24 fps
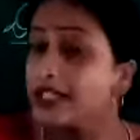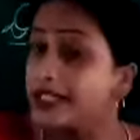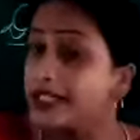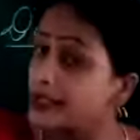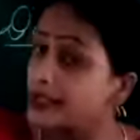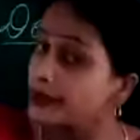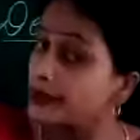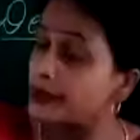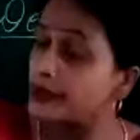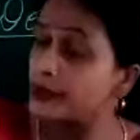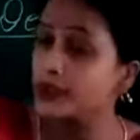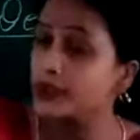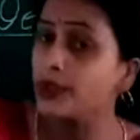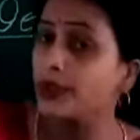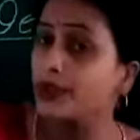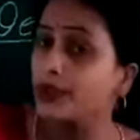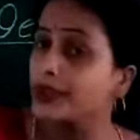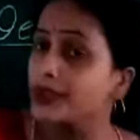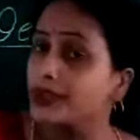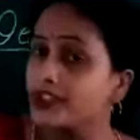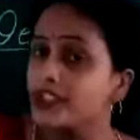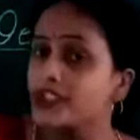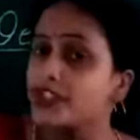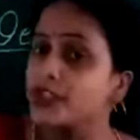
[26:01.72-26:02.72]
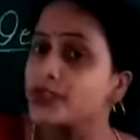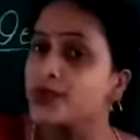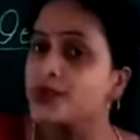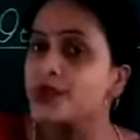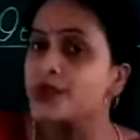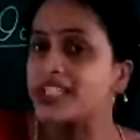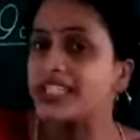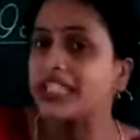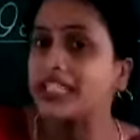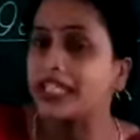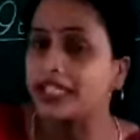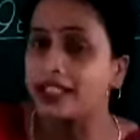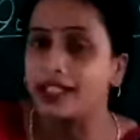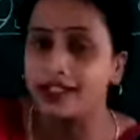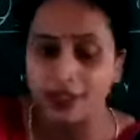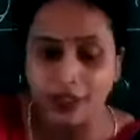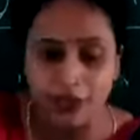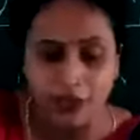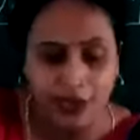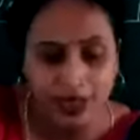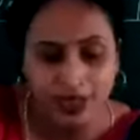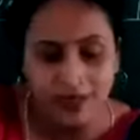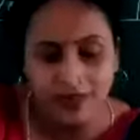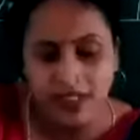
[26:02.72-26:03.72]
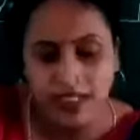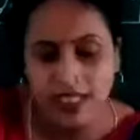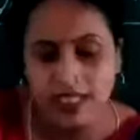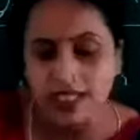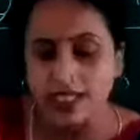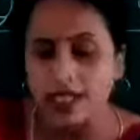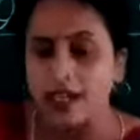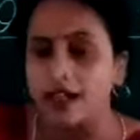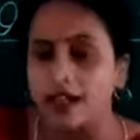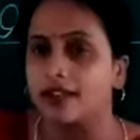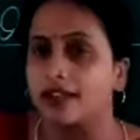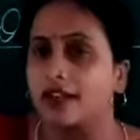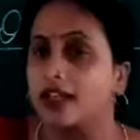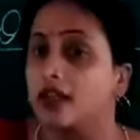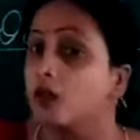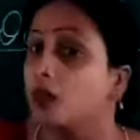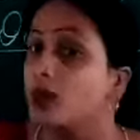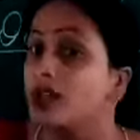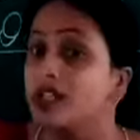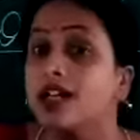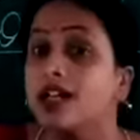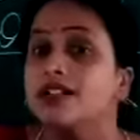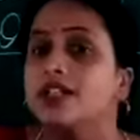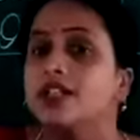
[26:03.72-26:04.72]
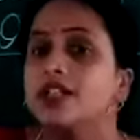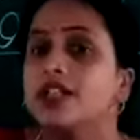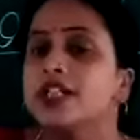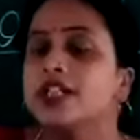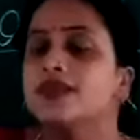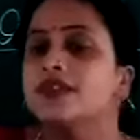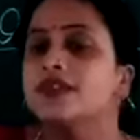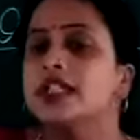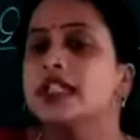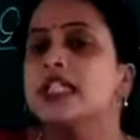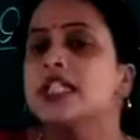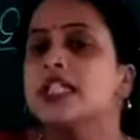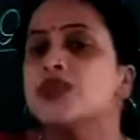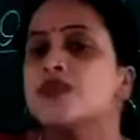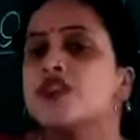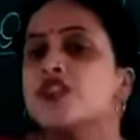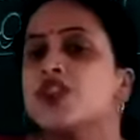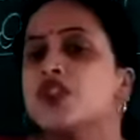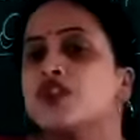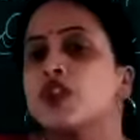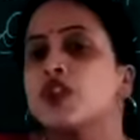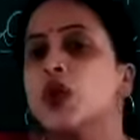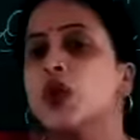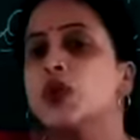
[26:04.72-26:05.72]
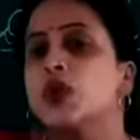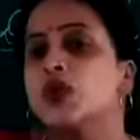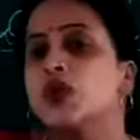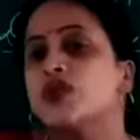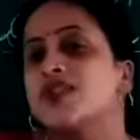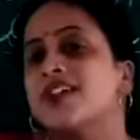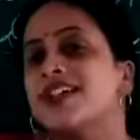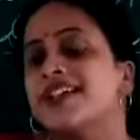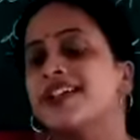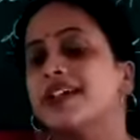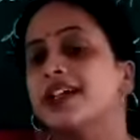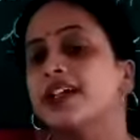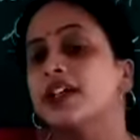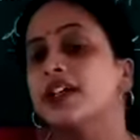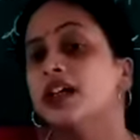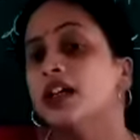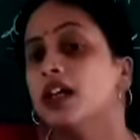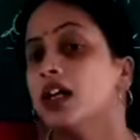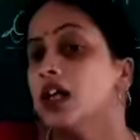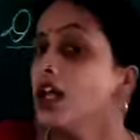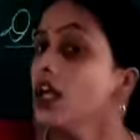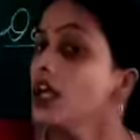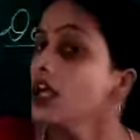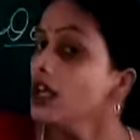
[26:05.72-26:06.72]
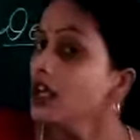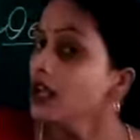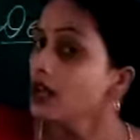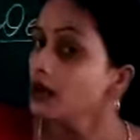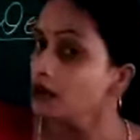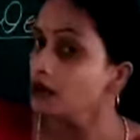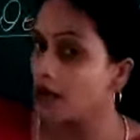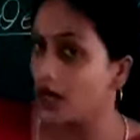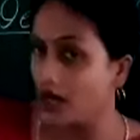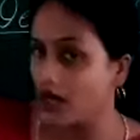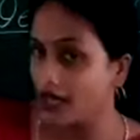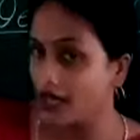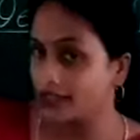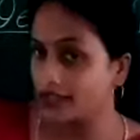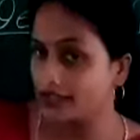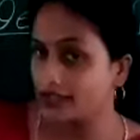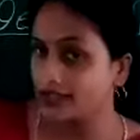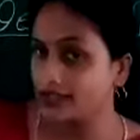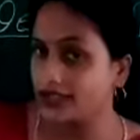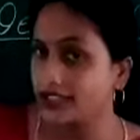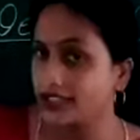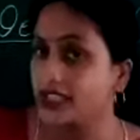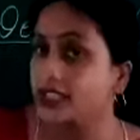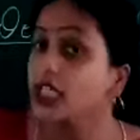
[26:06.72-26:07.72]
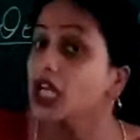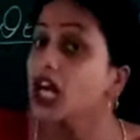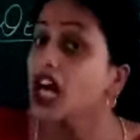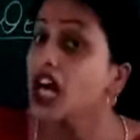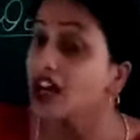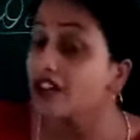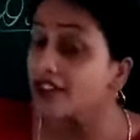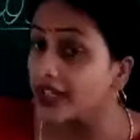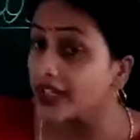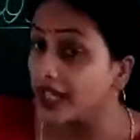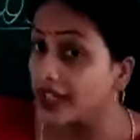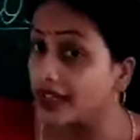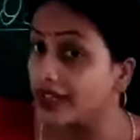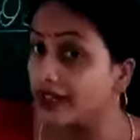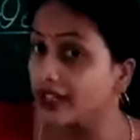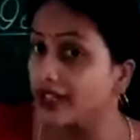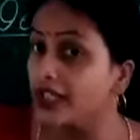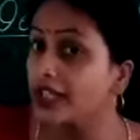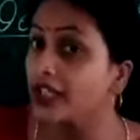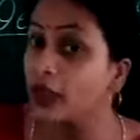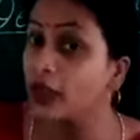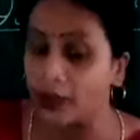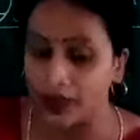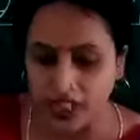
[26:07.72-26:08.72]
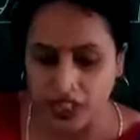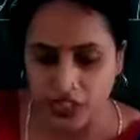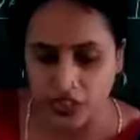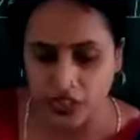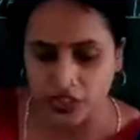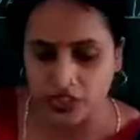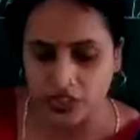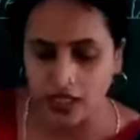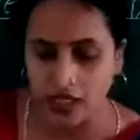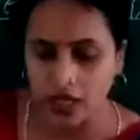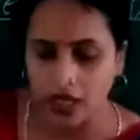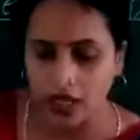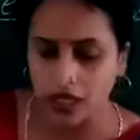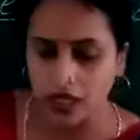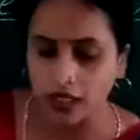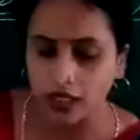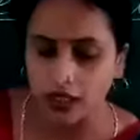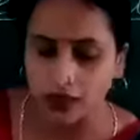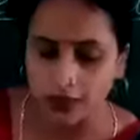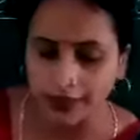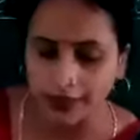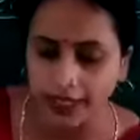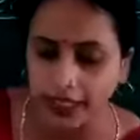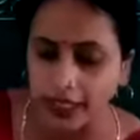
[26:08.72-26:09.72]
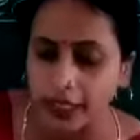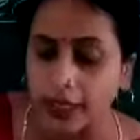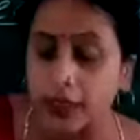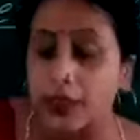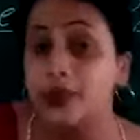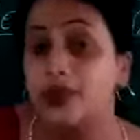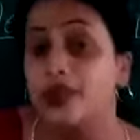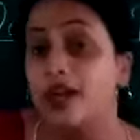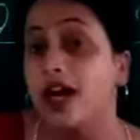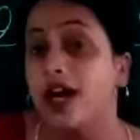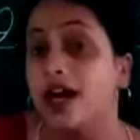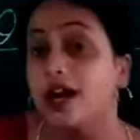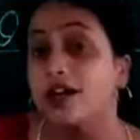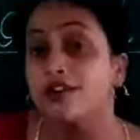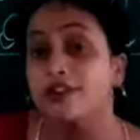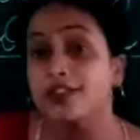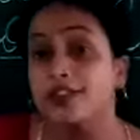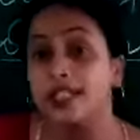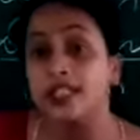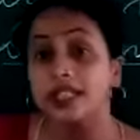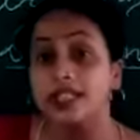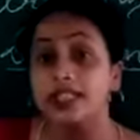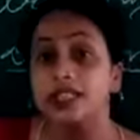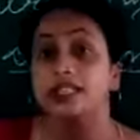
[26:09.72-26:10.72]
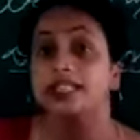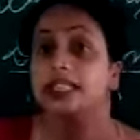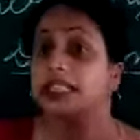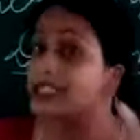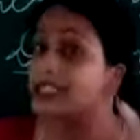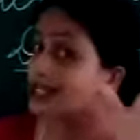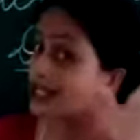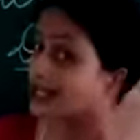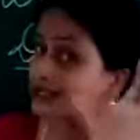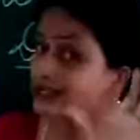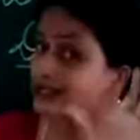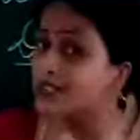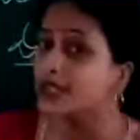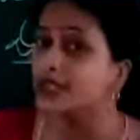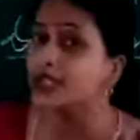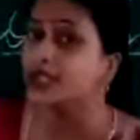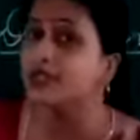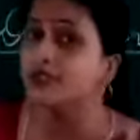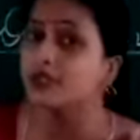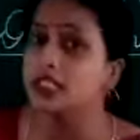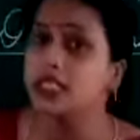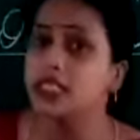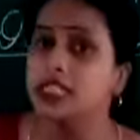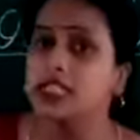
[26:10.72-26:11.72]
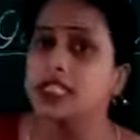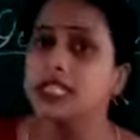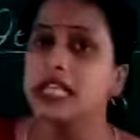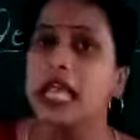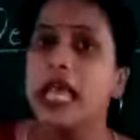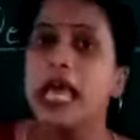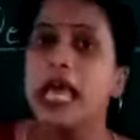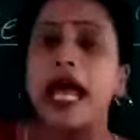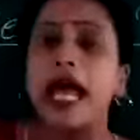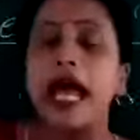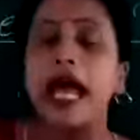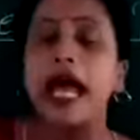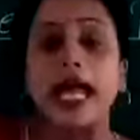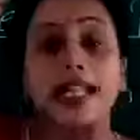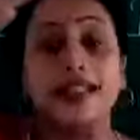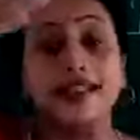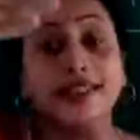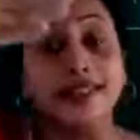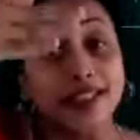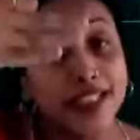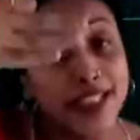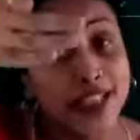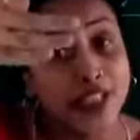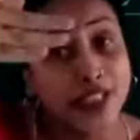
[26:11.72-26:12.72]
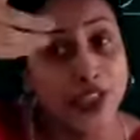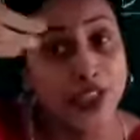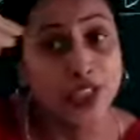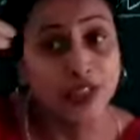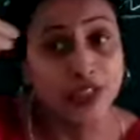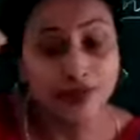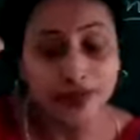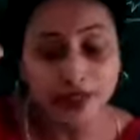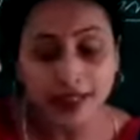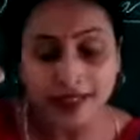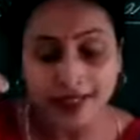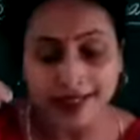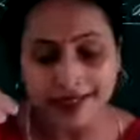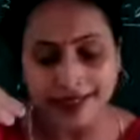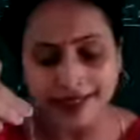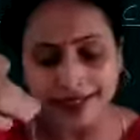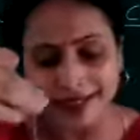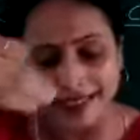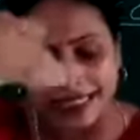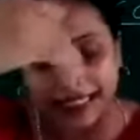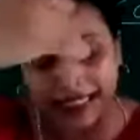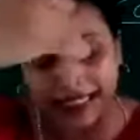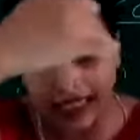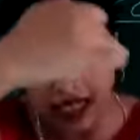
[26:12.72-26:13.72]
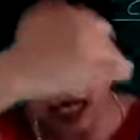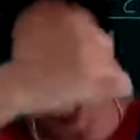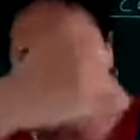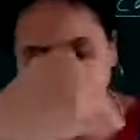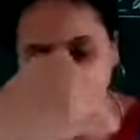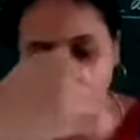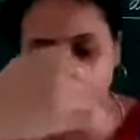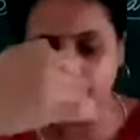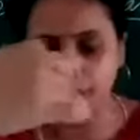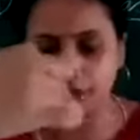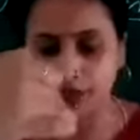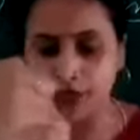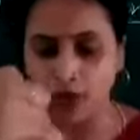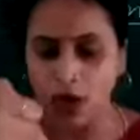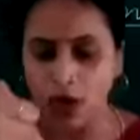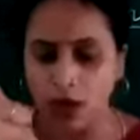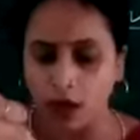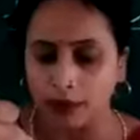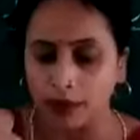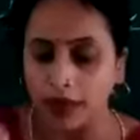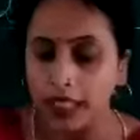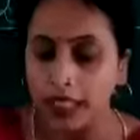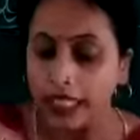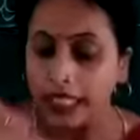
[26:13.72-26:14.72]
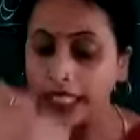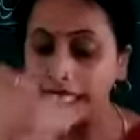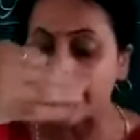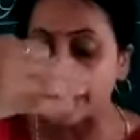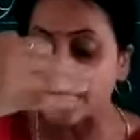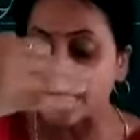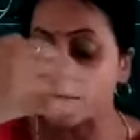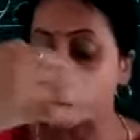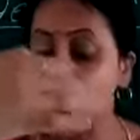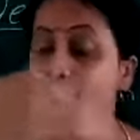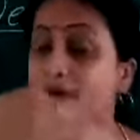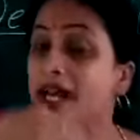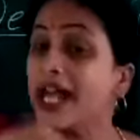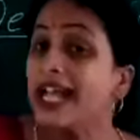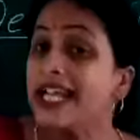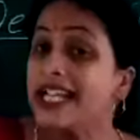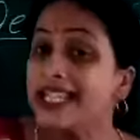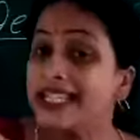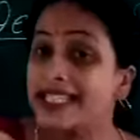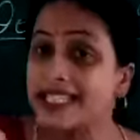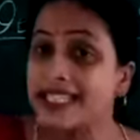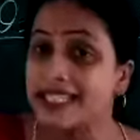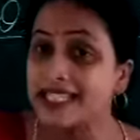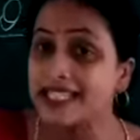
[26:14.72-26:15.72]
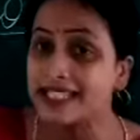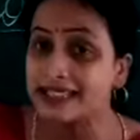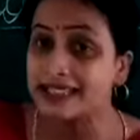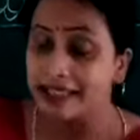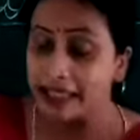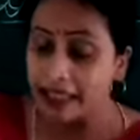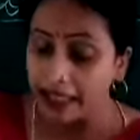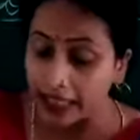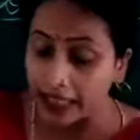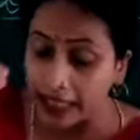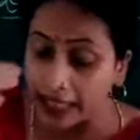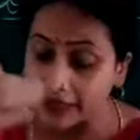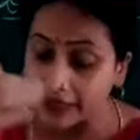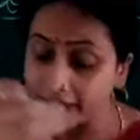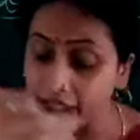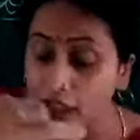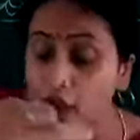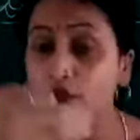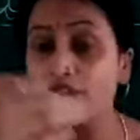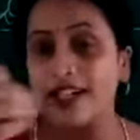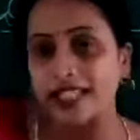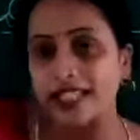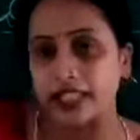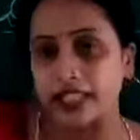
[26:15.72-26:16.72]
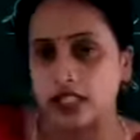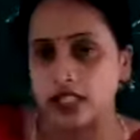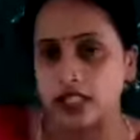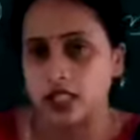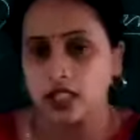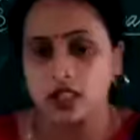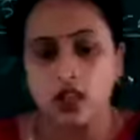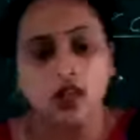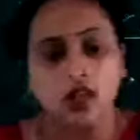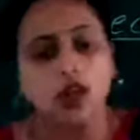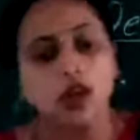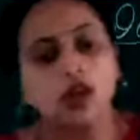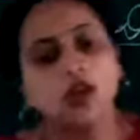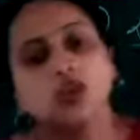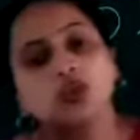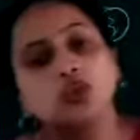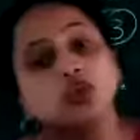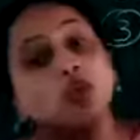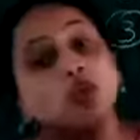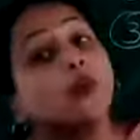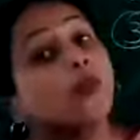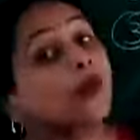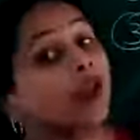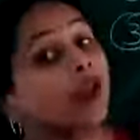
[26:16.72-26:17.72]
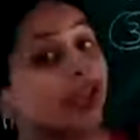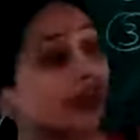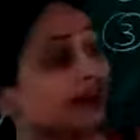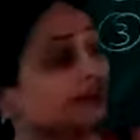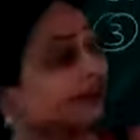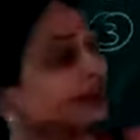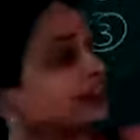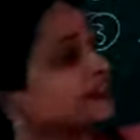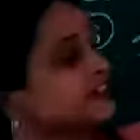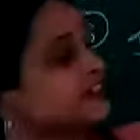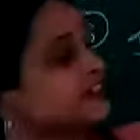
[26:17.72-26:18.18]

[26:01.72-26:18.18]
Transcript: See, so you see the rivers are there. What are the rivers which flows over here? Mahanadi, Kaveri, Krishna, okay, Godavari. These are the rivers, and these rivers it starts from. It rises in the west. So where the